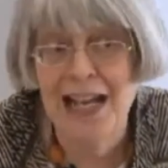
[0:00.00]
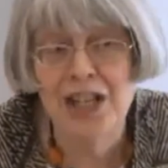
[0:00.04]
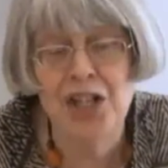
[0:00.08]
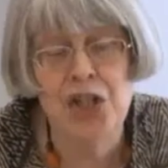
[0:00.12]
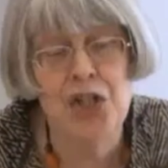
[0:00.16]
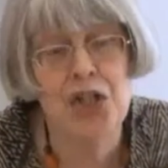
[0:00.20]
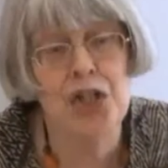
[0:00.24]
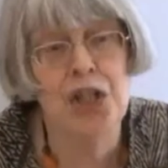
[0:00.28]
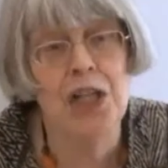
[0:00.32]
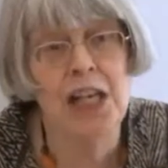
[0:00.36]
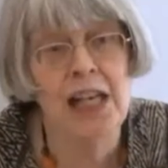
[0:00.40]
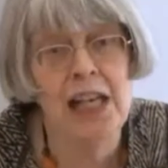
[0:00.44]

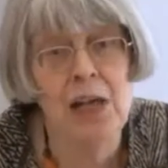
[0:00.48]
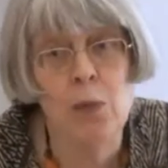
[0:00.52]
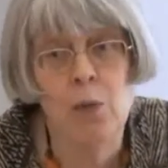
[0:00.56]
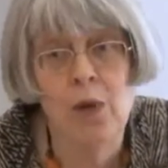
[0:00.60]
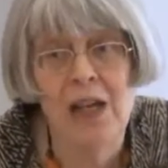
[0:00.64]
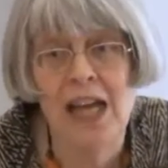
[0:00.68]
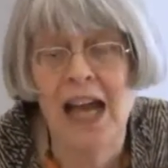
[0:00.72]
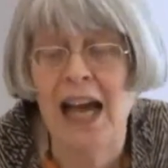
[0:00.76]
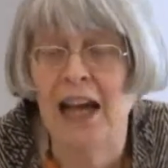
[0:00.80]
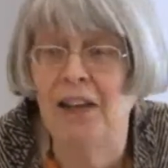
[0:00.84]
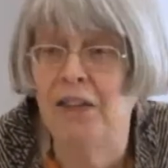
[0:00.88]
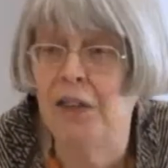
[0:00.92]

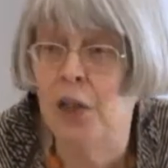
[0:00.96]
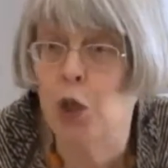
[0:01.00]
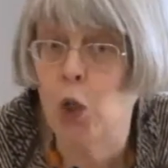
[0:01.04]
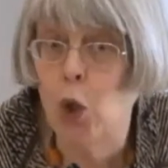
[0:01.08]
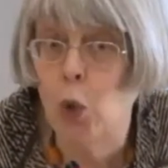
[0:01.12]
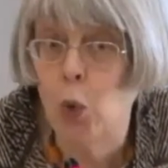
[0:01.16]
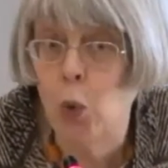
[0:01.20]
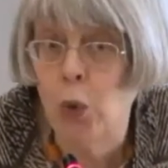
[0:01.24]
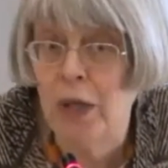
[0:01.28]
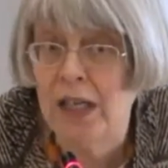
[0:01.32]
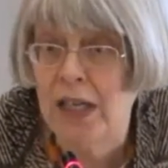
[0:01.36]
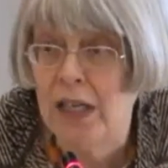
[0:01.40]
Nationally, we had
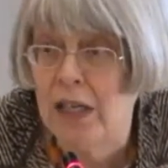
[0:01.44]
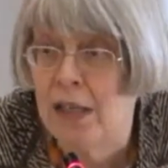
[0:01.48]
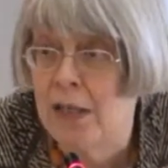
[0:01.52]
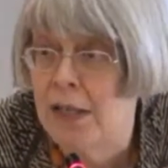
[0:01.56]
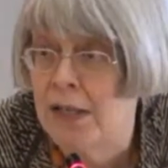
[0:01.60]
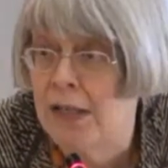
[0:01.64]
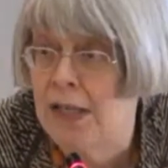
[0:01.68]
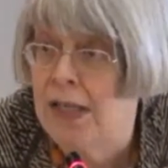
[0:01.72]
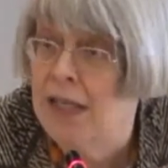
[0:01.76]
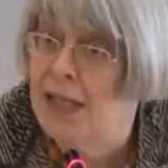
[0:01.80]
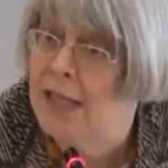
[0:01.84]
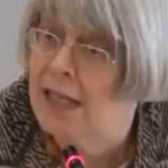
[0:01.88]
the
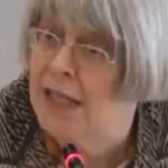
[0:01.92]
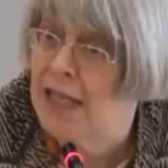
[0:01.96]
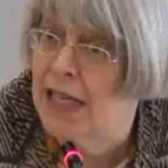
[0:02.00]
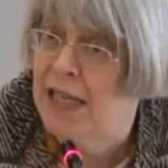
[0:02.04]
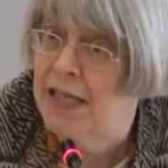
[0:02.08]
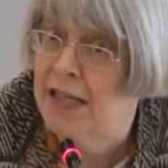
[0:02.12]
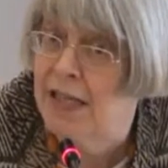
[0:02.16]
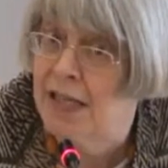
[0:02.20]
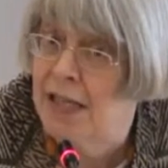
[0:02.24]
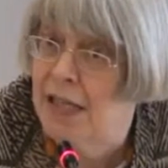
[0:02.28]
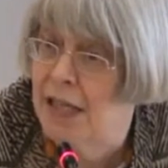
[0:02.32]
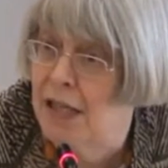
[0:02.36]
Queen's
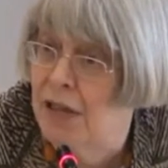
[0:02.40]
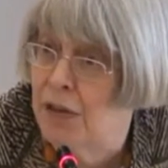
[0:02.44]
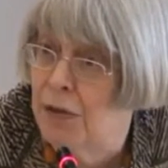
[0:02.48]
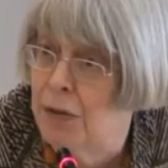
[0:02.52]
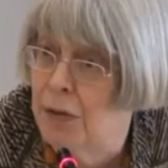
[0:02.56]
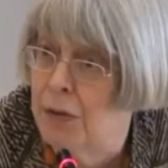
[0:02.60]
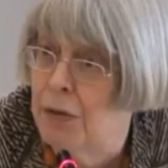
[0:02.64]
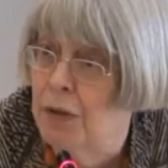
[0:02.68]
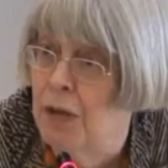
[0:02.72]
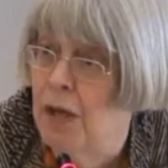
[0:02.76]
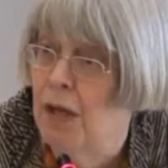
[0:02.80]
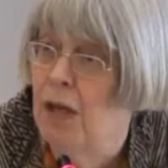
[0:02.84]

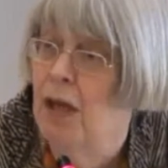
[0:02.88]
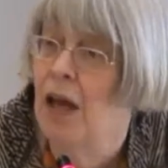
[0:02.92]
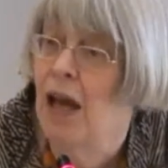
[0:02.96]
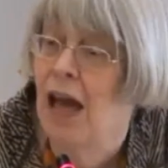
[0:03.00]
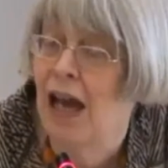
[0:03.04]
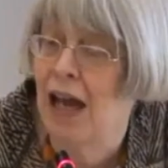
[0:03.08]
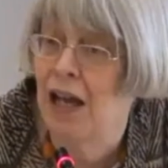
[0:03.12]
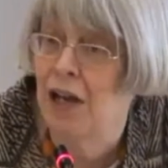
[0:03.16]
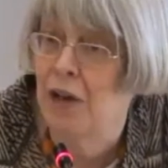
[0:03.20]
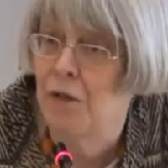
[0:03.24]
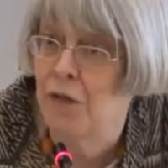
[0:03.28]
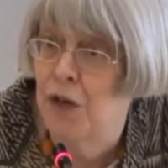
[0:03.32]
60th
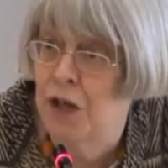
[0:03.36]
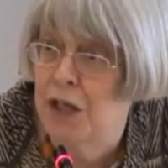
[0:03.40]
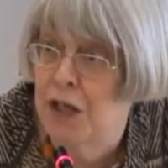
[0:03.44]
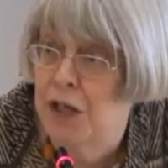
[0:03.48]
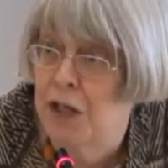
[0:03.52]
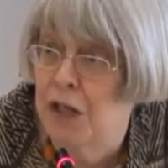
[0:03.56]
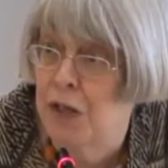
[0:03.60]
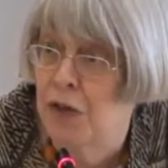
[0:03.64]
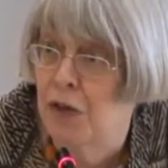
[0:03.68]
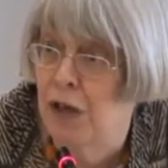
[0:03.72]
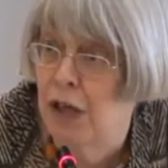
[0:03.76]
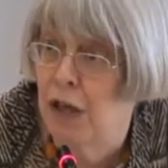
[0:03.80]

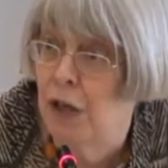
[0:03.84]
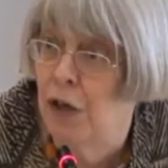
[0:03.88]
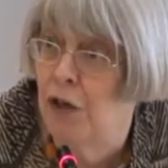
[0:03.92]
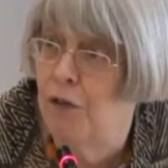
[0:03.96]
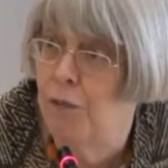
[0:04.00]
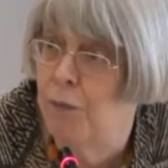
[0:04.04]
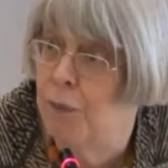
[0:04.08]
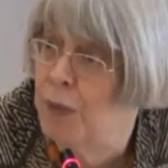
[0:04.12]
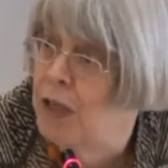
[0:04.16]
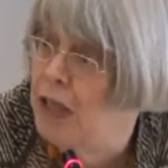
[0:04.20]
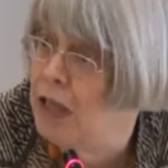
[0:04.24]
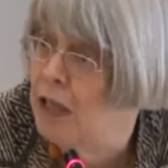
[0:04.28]
anniversary
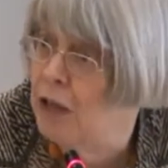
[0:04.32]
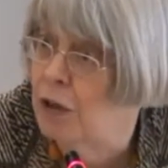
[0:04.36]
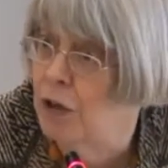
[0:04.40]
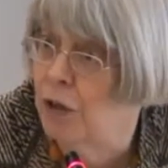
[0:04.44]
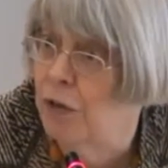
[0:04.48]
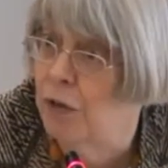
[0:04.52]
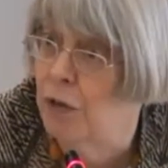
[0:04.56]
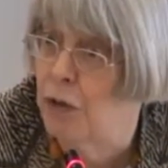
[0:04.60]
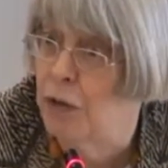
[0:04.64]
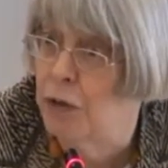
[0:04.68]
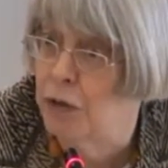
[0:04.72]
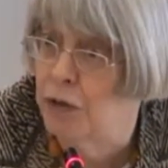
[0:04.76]
of
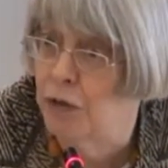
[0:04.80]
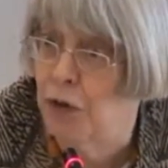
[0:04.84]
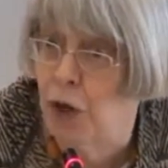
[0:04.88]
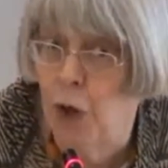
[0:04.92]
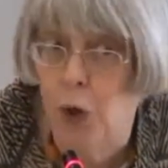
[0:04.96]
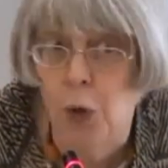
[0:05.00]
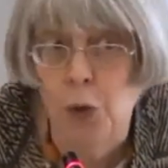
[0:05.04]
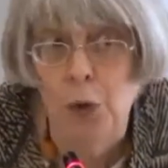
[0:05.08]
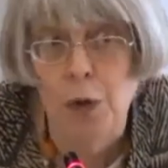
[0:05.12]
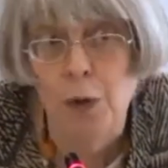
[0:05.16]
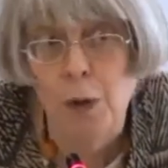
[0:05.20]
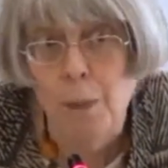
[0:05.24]
being on the
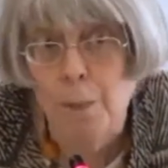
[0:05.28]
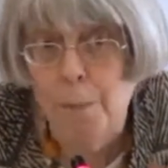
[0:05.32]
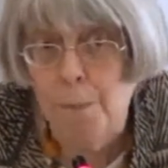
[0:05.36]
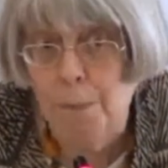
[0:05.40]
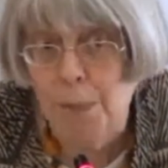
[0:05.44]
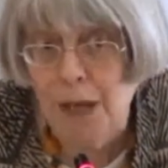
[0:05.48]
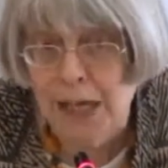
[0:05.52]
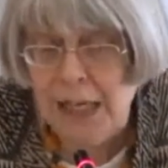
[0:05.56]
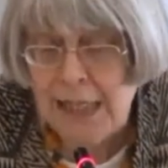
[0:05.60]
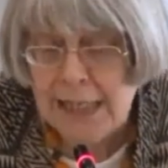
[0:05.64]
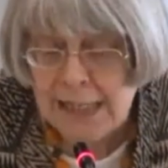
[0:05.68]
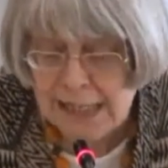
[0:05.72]
throne,
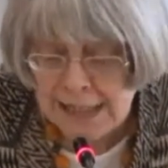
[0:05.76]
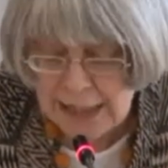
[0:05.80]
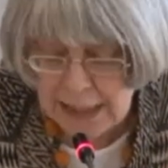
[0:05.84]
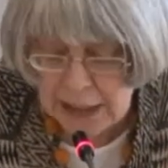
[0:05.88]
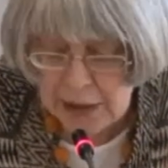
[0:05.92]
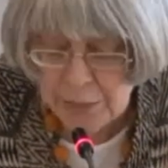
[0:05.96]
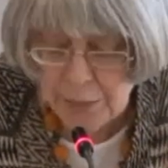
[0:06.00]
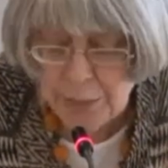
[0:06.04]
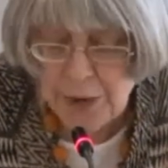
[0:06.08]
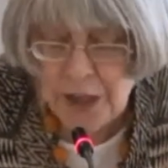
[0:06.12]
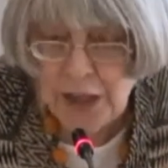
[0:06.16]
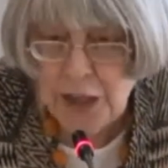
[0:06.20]
big
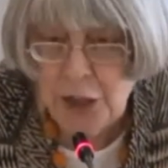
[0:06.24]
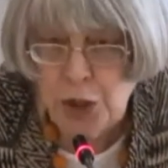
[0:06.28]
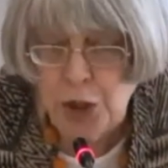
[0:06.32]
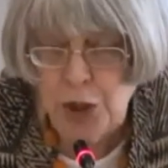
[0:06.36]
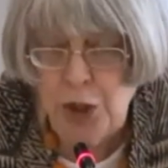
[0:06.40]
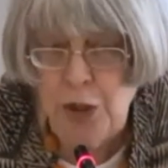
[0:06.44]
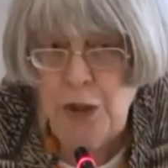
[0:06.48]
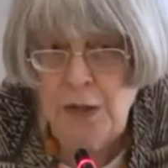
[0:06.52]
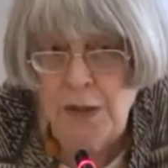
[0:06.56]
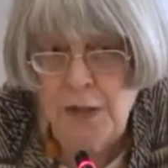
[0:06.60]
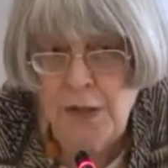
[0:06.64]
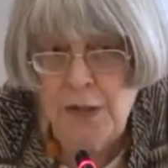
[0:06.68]

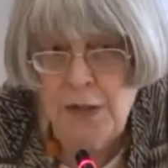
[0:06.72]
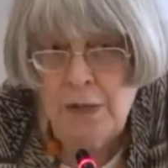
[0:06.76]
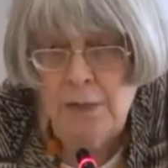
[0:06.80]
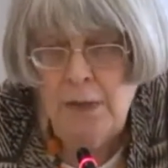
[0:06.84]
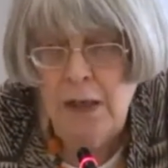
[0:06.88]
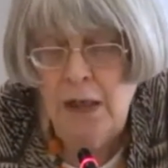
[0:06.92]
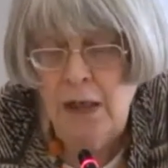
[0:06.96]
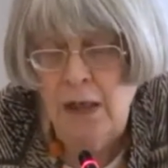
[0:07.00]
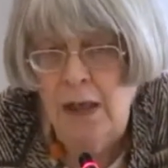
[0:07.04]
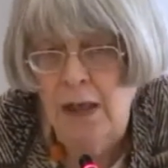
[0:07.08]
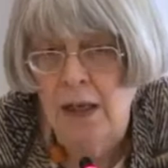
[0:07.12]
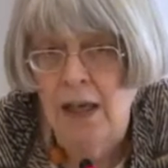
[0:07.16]

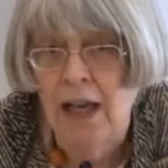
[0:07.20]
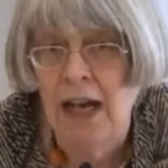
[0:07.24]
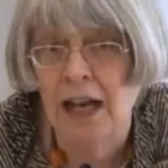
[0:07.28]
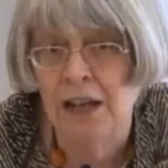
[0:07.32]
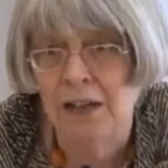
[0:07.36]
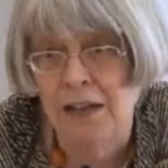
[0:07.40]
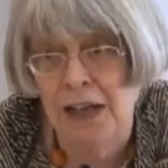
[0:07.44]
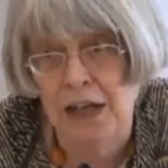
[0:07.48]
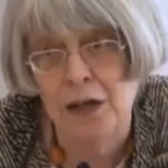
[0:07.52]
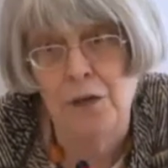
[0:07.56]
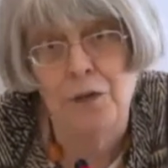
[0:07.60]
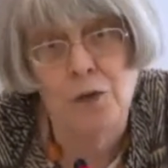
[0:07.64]
celebrations.
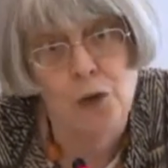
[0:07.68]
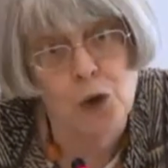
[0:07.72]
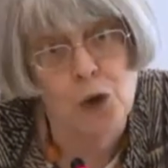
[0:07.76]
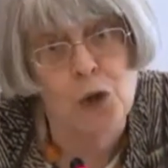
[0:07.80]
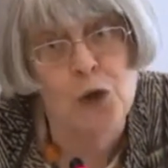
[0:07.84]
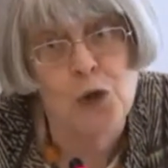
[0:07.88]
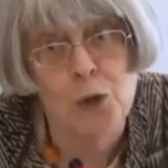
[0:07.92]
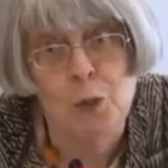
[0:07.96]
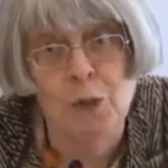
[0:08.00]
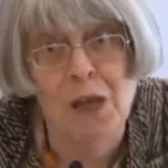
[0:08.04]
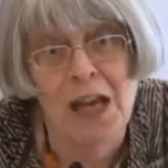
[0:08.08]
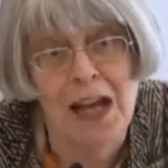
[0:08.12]
And then, of
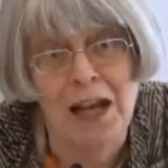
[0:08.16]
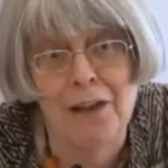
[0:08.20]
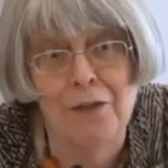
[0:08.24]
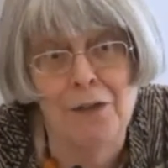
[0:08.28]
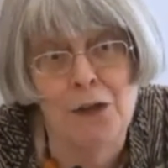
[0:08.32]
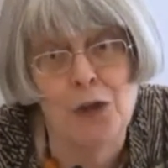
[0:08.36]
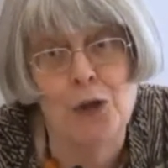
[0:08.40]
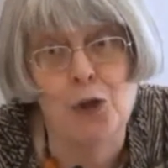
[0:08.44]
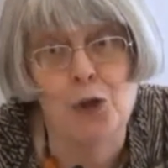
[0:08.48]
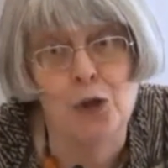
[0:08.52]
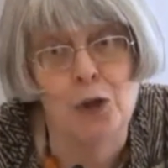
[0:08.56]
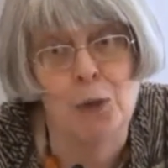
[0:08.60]
course, we
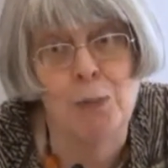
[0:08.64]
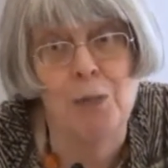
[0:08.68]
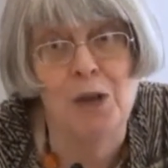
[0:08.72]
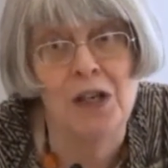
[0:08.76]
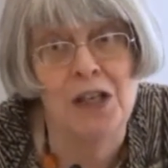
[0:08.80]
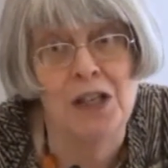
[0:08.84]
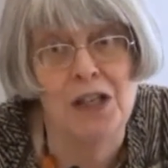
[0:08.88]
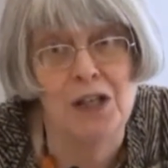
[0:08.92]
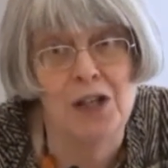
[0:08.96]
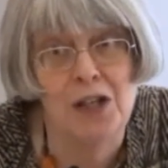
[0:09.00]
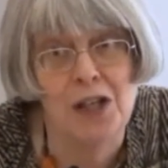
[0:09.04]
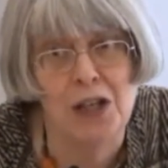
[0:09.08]
had the
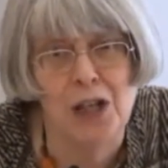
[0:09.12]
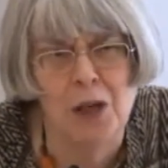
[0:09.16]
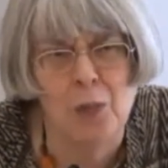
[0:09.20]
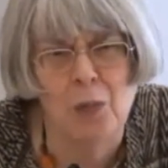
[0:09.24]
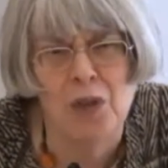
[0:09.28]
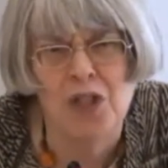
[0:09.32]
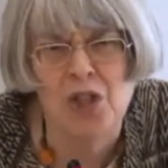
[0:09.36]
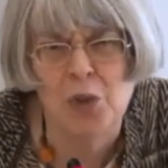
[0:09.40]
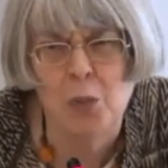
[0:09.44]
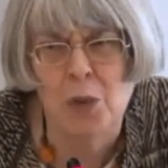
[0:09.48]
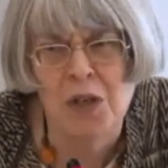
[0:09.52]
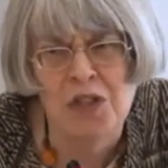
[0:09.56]
European
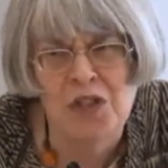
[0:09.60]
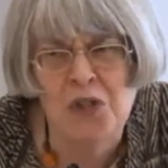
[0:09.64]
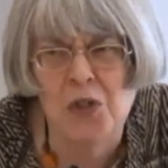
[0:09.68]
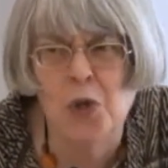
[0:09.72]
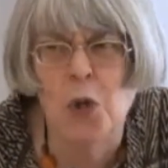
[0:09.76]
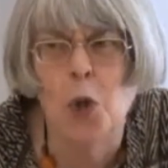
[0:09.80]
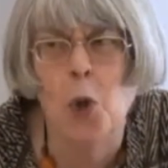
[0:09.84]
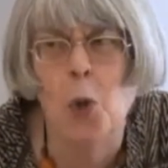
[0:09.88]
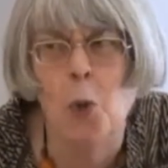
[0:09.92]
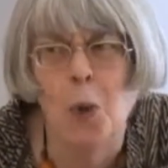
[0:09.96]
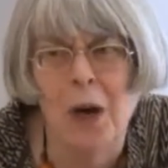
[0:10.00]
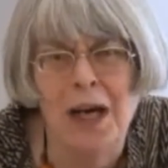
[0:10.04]
year, which
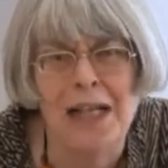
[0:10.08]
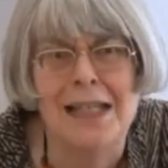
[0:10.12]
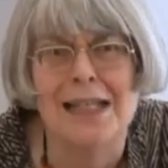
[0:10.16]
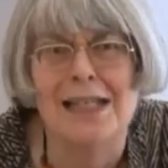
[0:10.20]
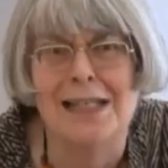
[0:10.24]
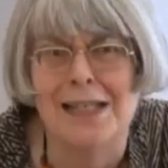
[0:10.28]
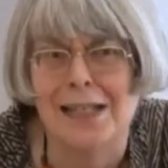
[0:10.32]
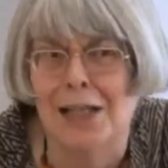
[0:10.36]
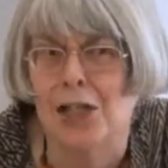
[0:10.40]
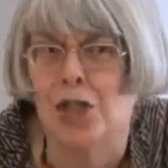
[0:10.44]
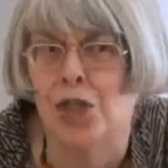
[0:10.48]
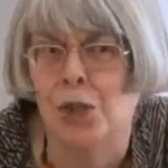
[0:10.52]
wasn't
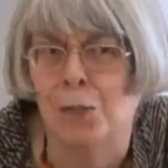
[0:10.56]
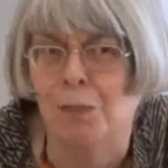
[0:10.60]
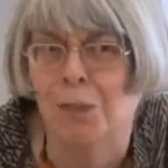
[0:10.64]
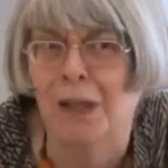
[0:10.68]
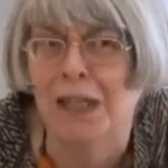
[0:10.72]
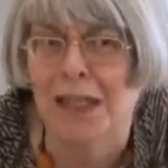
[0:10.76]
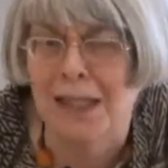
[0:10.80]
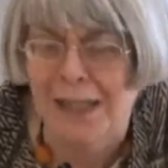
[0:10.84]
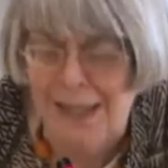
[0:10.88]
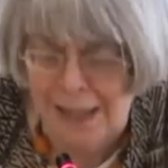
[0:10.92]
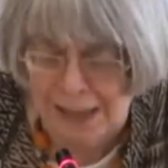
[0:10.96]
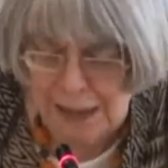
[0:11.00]
quite such a
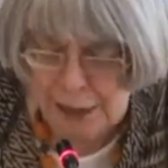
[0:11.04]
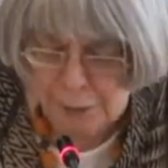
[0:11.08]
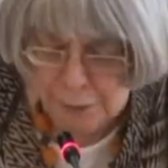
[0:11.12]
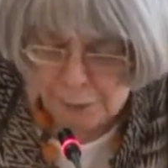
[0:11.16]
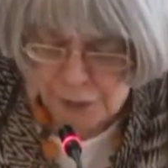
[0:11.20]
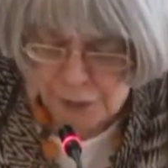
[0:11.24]
big